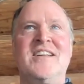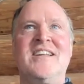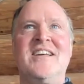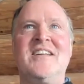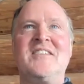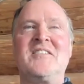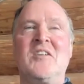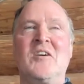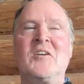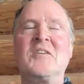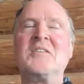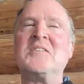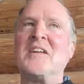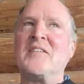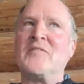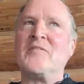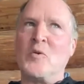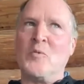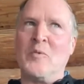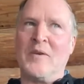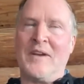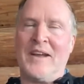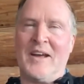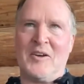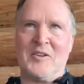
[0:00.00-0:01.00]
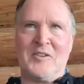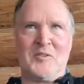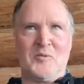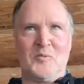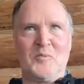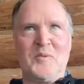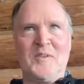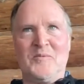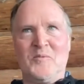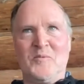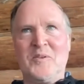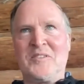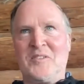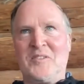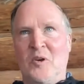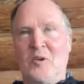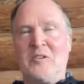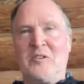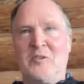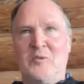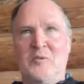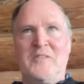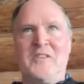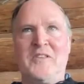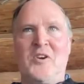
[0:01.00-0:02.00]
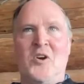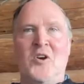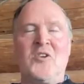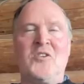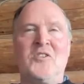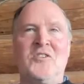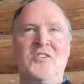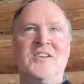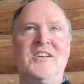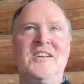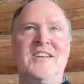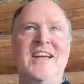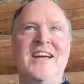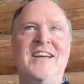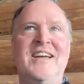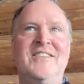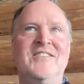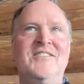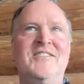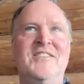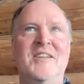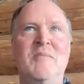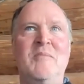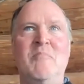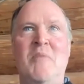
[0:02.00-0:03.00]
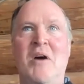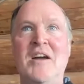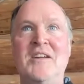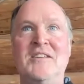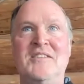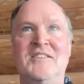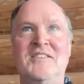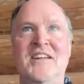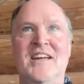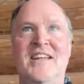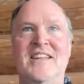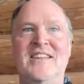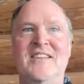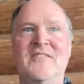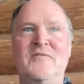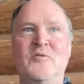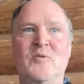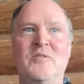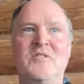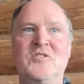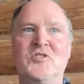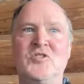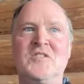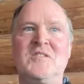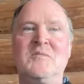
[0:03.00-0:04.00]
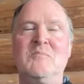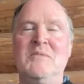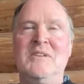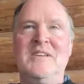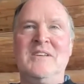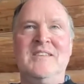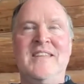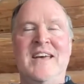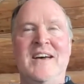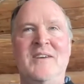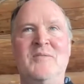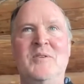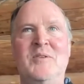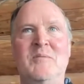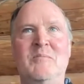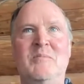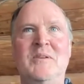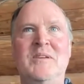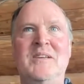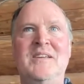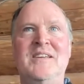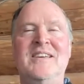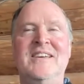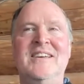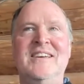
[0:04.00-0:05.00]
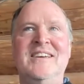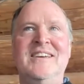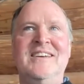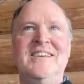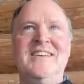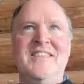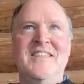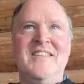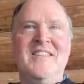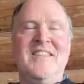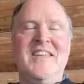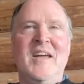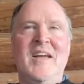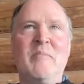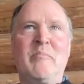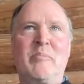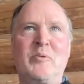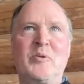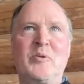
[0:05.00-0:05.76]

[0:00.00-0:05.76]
As long as everyone else was also in the garden and had the same mindset, it was just. Then the Emperor,